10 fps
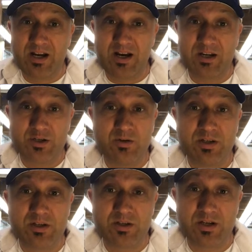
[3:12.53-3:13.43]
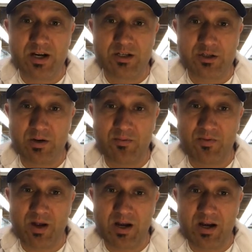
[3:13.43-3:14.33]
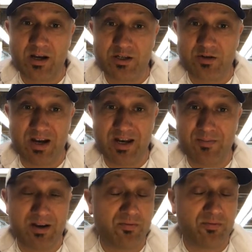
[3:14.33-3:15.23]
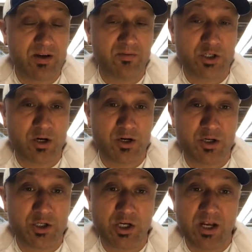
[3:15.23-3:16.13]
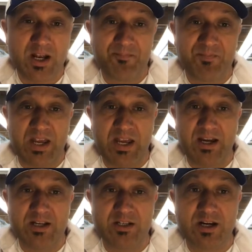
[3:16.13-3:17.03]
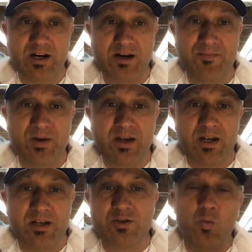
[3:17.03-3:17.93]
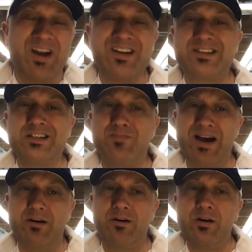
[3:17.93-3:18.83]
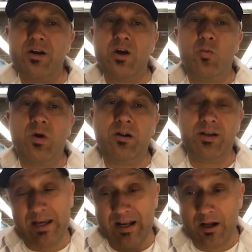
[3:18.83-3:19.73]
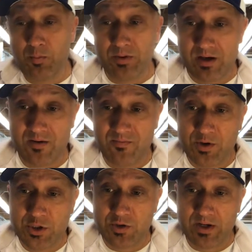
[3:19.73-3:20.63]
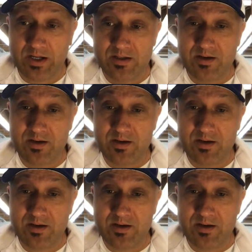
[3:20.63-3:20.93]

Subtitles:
to this script, to anybody free of charge. And so why does this matter? Well, it can help with the conversion rate.